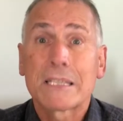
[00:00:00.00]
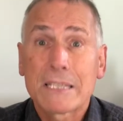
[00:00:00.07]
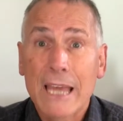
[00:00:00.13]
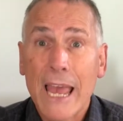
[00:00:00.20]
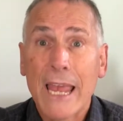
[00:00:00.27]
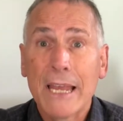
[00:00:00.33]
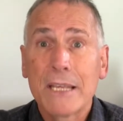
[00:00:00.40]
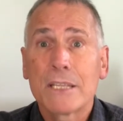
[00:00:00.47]

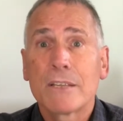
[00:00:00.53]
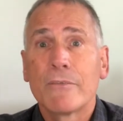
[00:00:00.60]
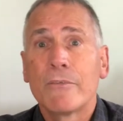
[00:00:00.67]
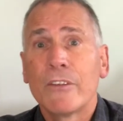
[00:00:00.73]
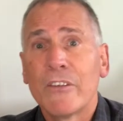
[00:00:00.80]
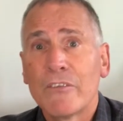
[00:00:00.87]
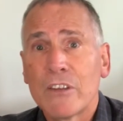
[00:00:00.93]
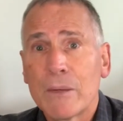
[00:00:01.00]
10 to
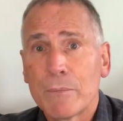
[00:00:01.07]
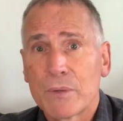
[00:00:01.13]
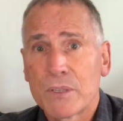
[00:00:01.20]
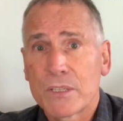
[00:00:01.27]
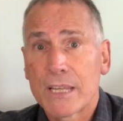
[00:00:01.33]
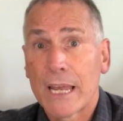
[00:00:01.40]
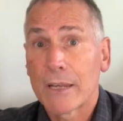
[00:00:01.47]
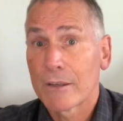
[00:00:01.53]

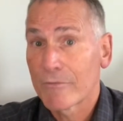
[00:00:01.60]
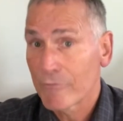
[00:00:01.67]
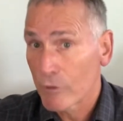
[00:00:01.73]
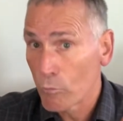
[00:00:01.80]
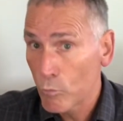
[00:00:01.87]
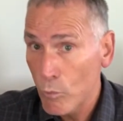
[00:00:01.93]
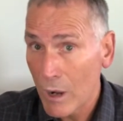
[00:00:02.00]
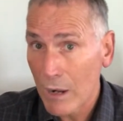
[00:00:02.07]
15%
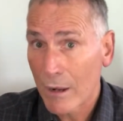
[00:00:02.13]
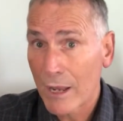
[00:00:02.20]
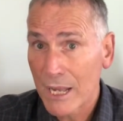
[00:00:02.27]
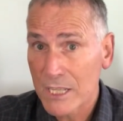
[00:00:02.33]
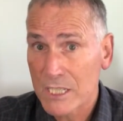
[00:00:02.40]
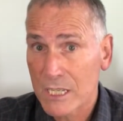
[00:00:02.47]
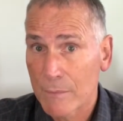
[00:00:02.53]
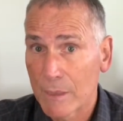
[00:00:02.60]
from one
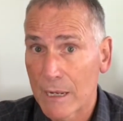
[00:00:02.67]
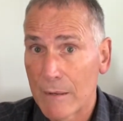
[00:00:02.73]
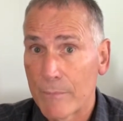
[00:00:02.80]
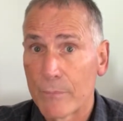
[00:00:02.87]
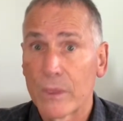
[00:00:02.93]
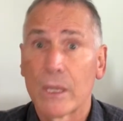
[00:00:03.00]
customer,